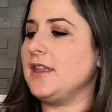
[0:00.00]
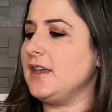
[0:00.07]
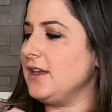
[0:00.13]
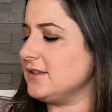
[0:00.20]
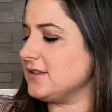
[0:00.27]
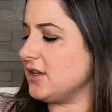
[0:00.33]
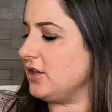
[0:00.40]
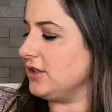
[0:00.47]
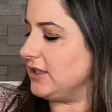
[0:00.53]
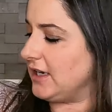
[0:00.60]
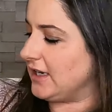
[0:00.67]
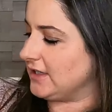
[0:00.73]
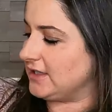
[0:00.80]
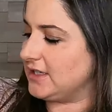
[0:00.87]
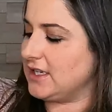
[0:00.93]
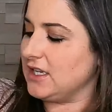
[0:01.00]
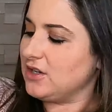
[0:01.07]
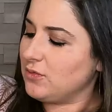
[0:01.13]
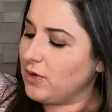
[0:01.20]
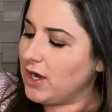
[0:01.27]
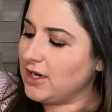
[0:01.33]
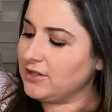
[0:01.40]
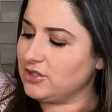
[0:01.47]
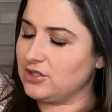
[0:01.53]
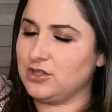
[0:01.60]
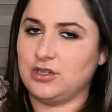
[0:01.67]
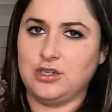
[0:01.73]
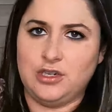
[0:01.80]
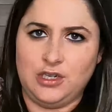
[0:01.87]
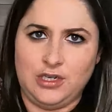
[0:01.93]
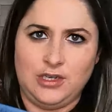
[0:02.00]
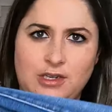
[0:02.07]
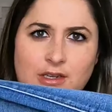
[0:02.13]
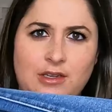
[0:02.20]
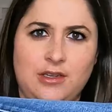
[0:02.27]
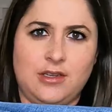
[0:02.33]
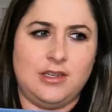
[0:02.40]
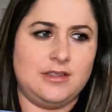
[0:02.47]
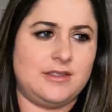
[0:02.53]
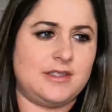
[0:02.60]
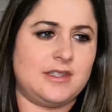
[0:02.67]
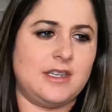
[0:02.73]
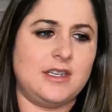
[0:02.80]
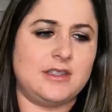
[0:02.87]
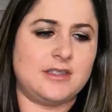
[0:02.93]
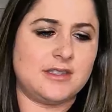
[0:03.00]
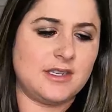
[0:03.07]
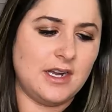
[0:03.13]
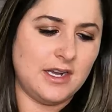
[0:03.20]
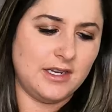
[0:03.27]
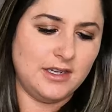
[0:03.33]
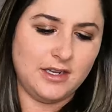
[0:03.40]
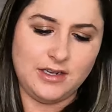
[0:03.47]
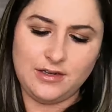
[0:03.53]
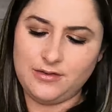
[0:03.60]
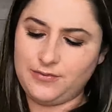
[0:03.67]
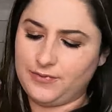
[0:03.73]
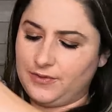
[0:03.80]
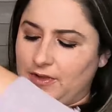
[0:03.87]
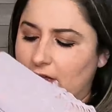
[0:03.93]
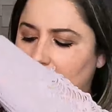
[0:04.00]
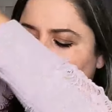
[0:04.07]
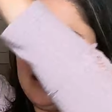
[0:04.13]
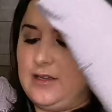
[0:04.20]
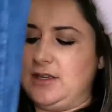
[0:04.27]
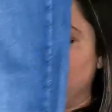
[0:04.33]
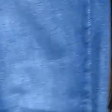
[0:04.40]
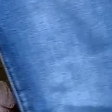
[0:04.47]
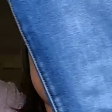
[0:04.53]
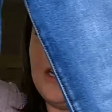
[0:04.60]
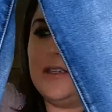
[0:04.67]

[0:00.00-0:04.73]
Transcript: I think it's called an antique wash. It's it's kind of like it's